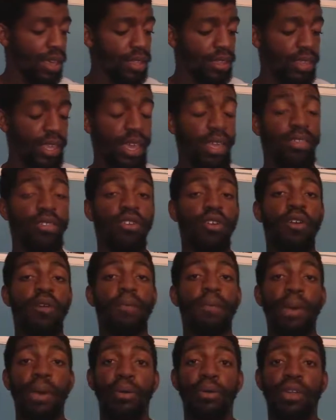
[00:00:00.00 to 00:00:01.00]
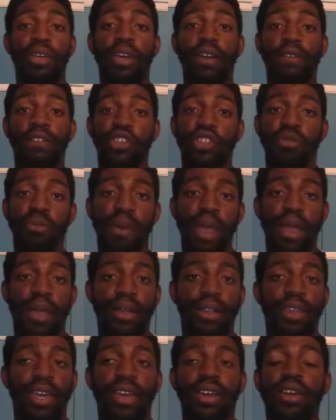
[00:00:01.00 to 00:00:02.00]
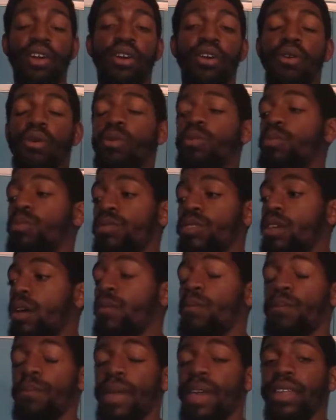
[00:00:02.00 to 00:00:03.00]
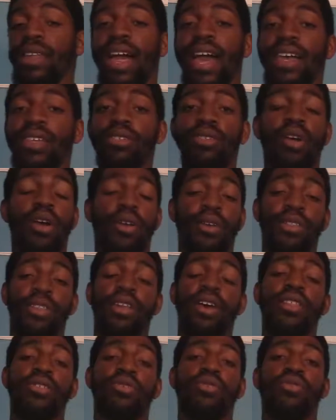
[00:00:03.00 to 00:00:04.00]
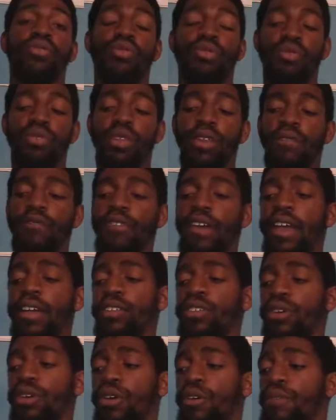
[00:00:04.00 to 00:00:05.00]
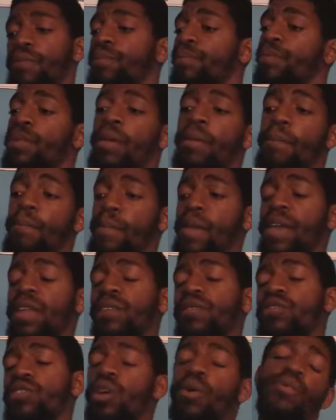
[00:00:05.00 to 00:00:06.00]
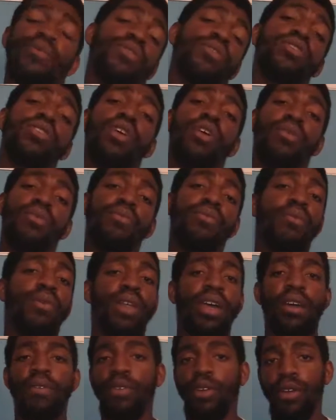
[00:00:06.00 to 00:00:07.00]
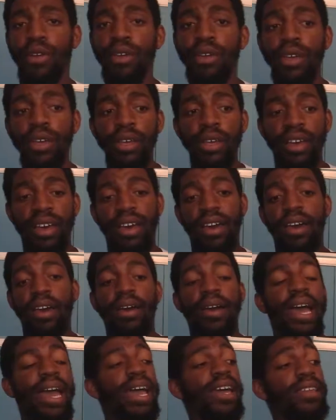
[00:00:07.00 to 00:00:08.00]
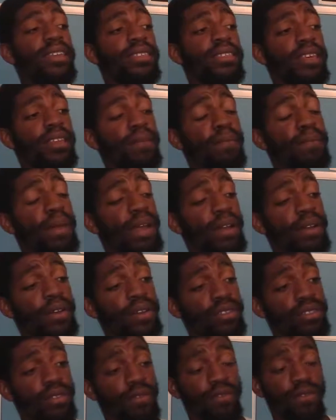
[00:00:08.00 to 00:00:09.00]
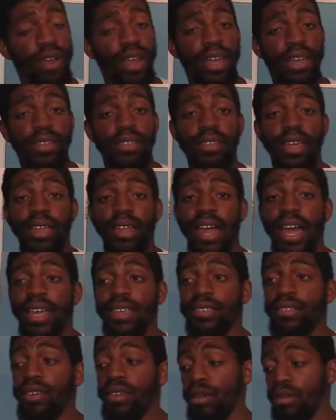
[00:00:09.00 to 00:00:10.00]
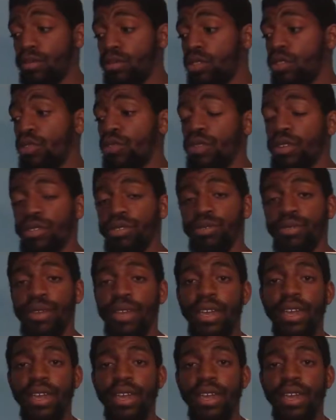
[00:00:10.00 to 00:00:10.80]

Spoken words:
the endurability of each bearing. Like, oh, some may last longer than others due to the fact of made of so and so, whatever. I had a set of bearings of reds that lasted 2 to 3